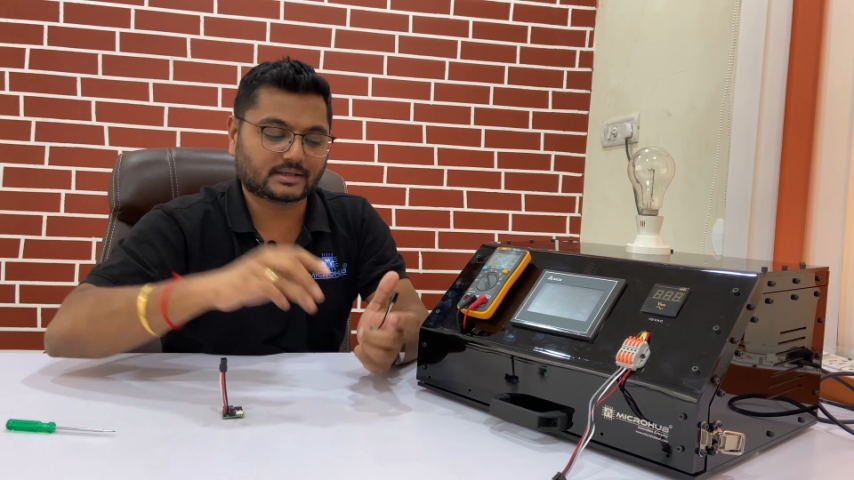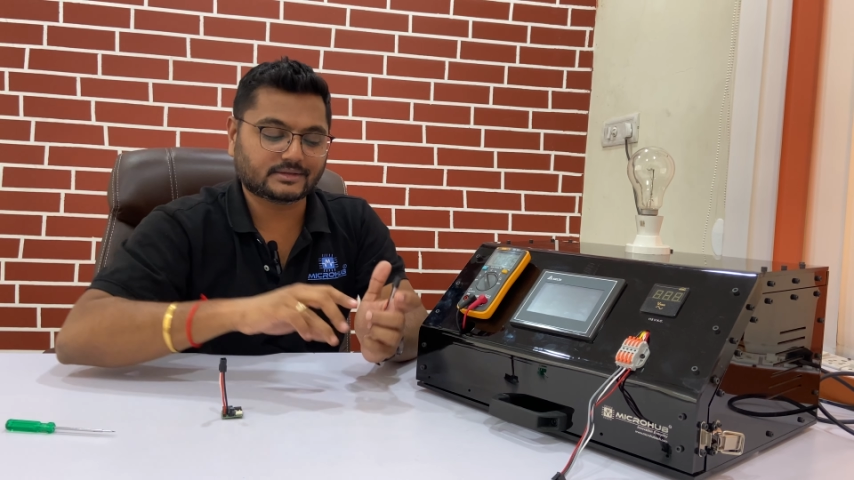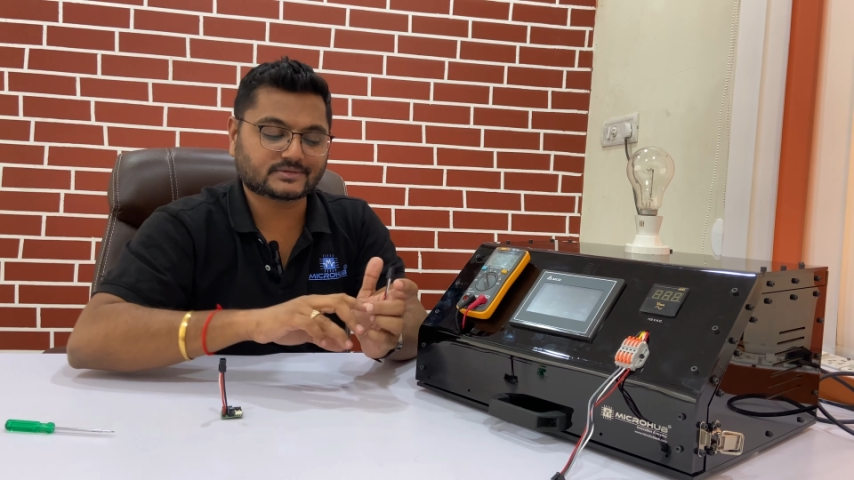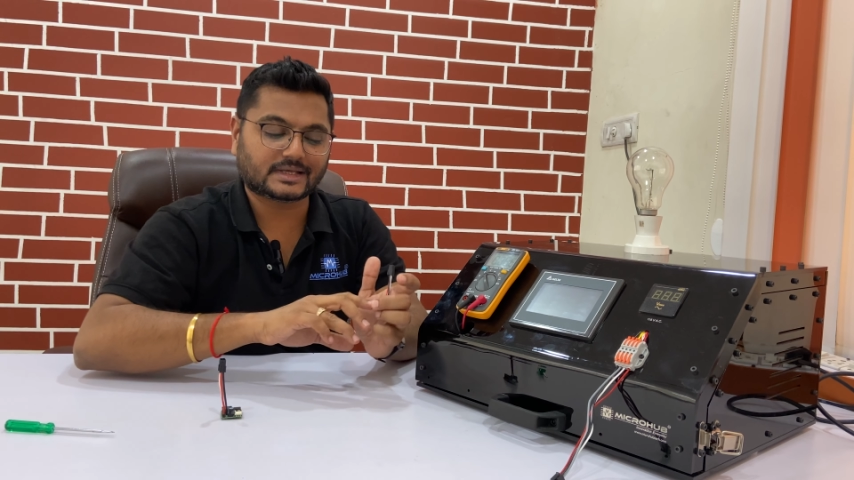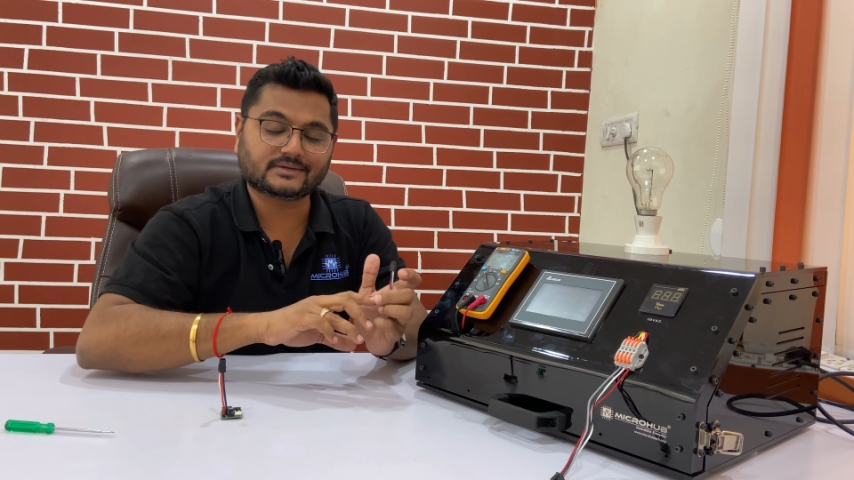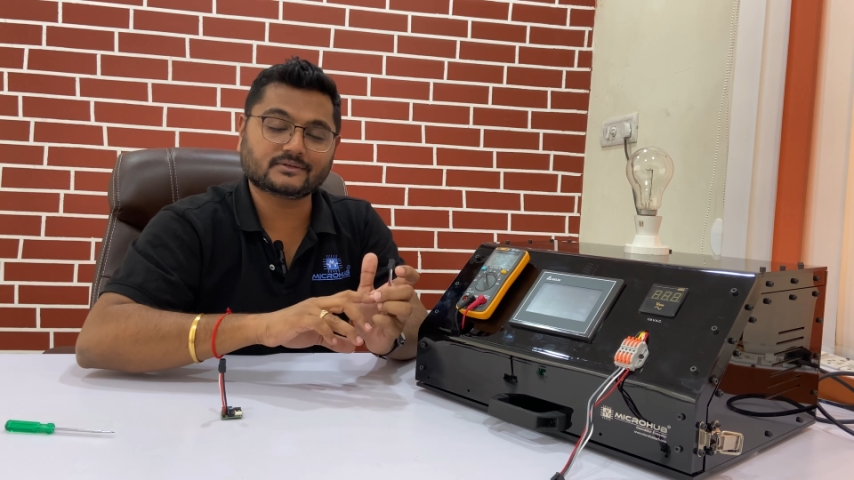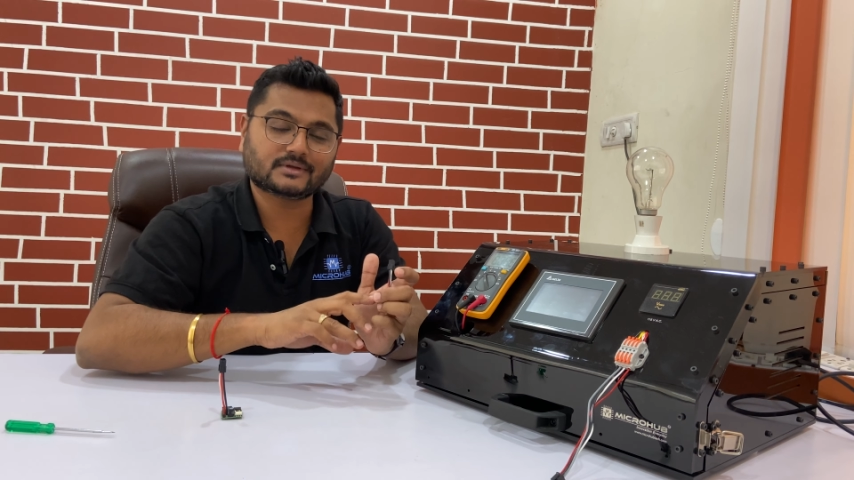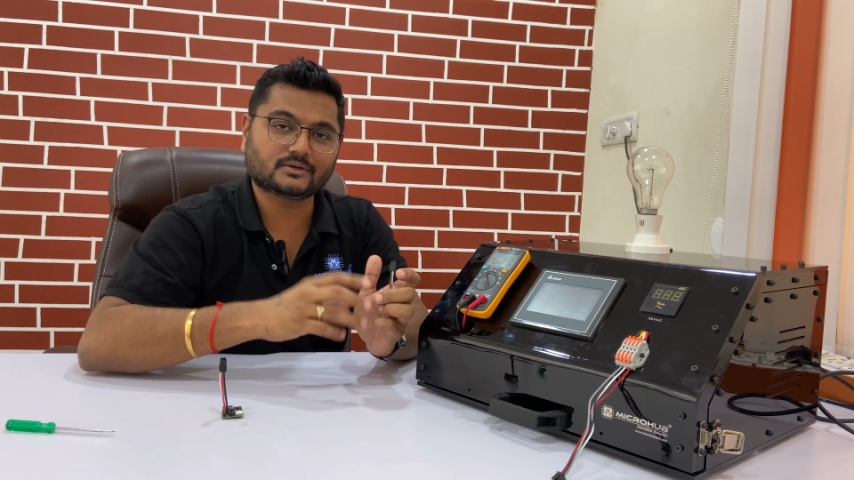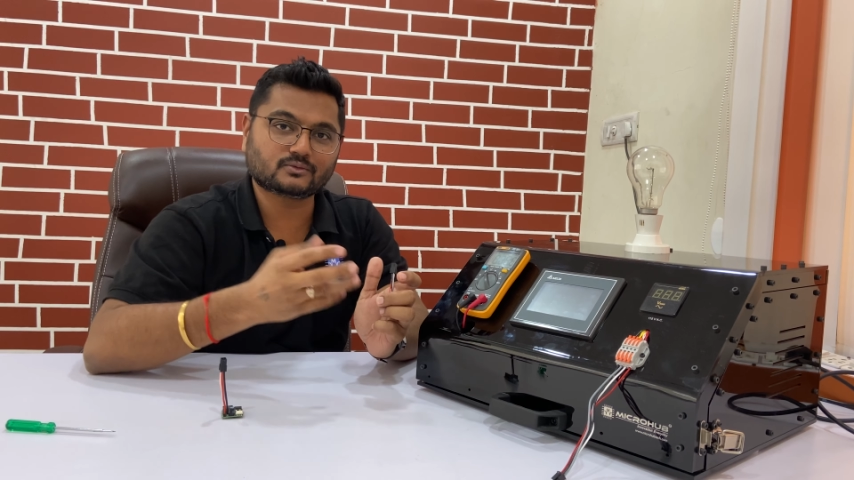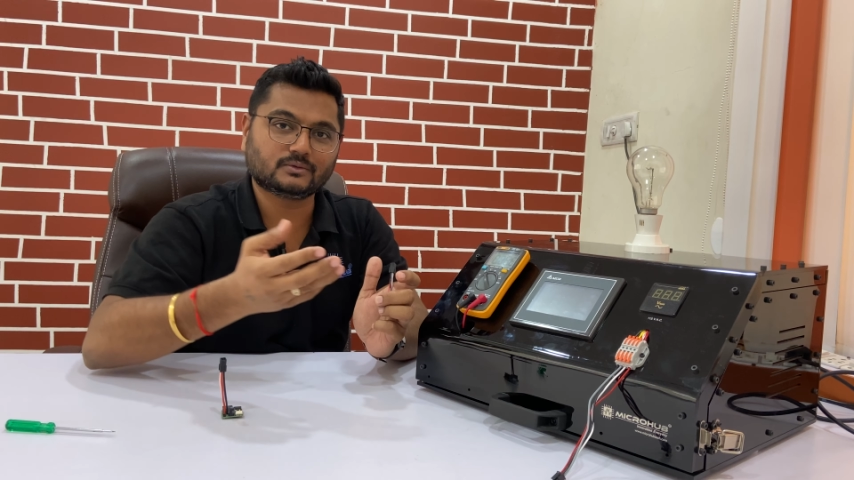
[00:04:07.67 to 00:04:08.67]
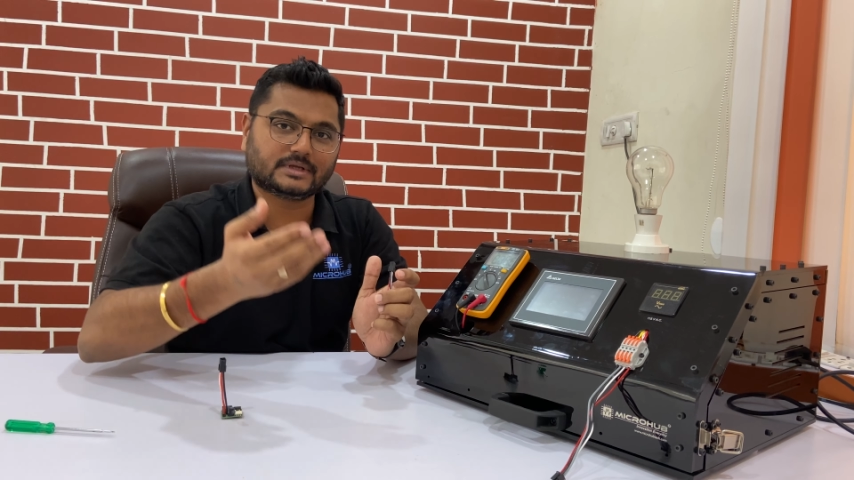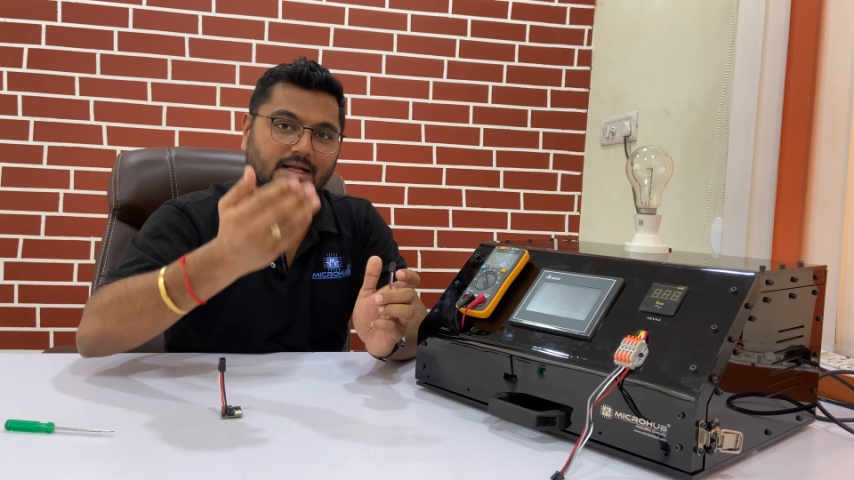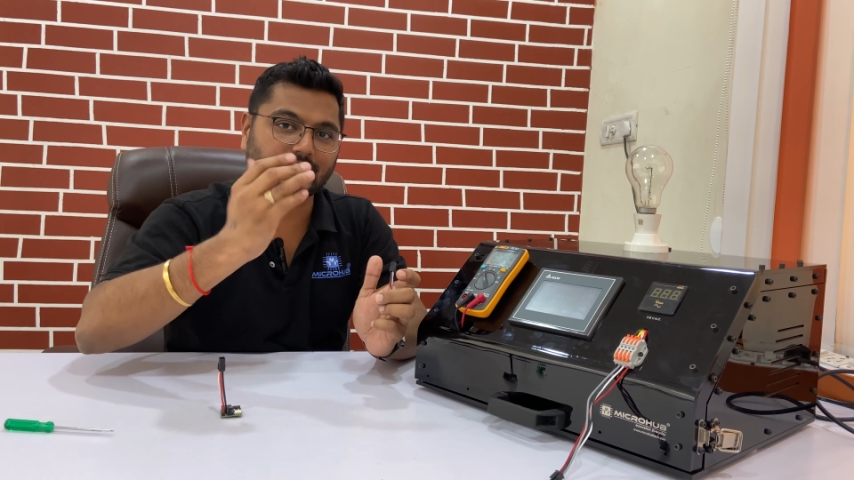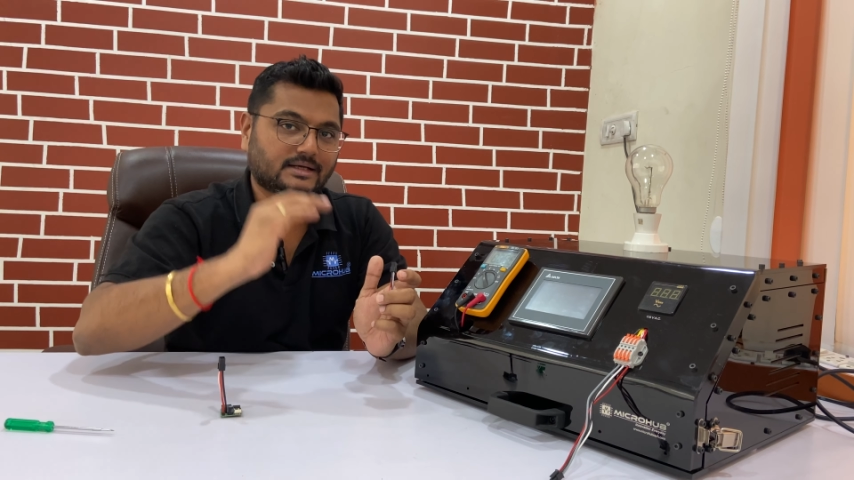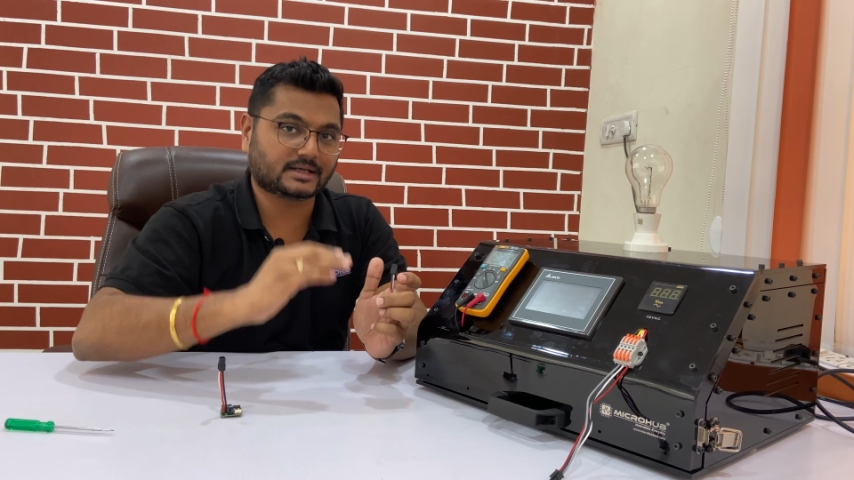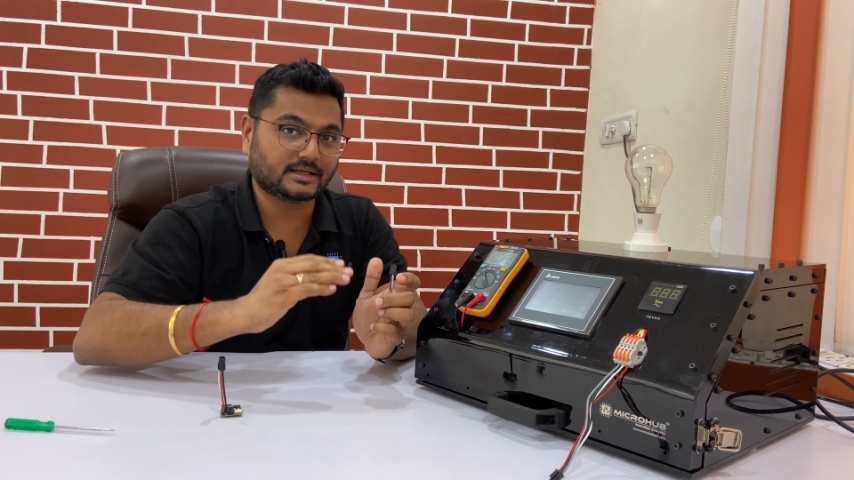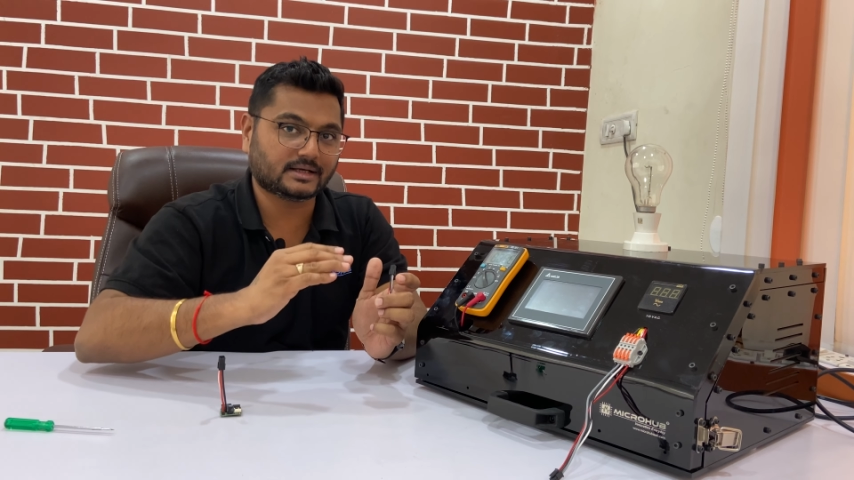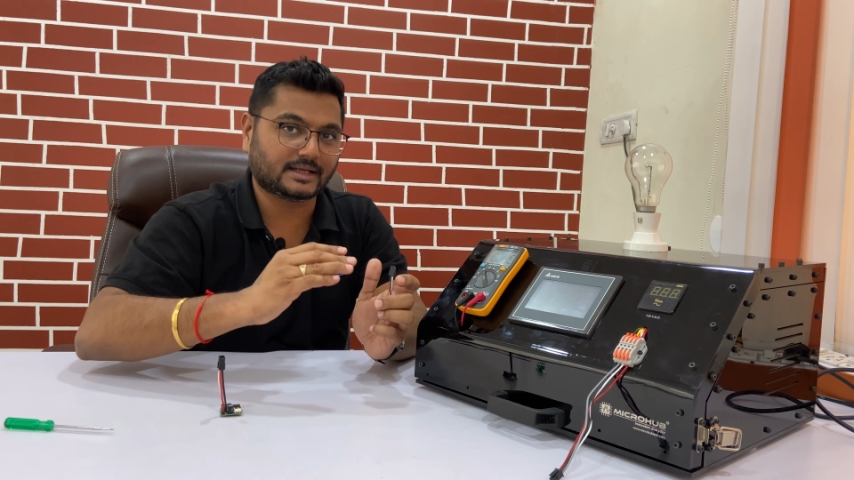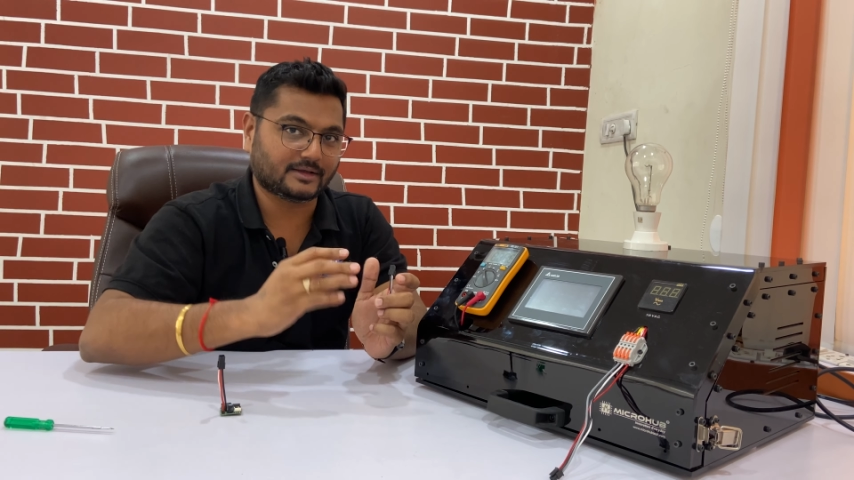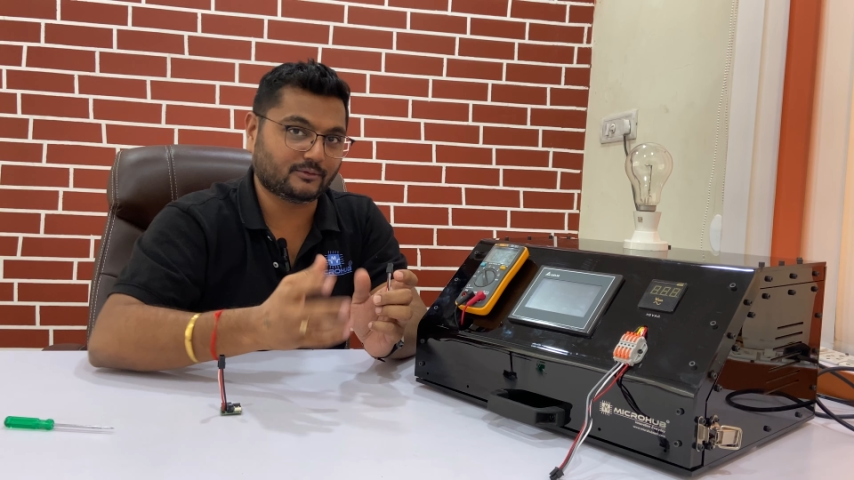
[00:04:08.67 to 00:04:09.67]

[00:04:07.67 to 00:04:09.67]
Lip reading: this SSR should get the triggering.